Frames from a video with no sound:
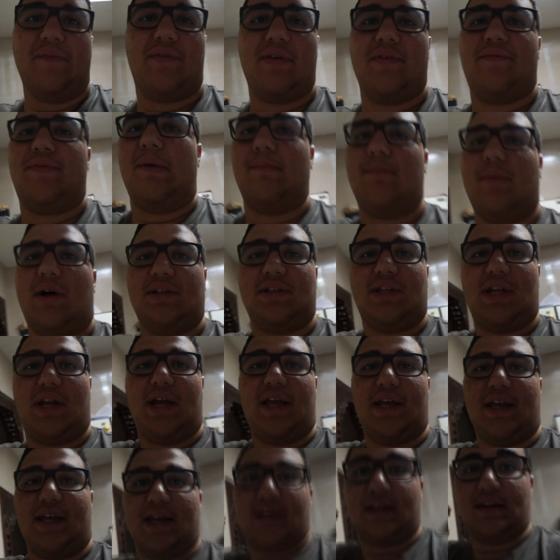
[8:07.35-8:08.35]
if I'm not
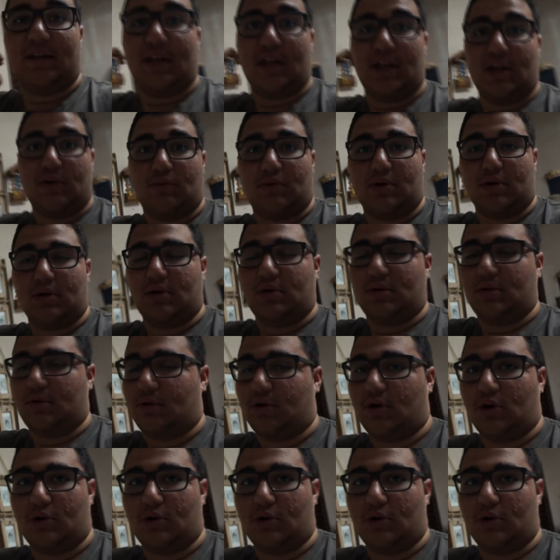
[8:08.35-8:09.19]
denying it in day one,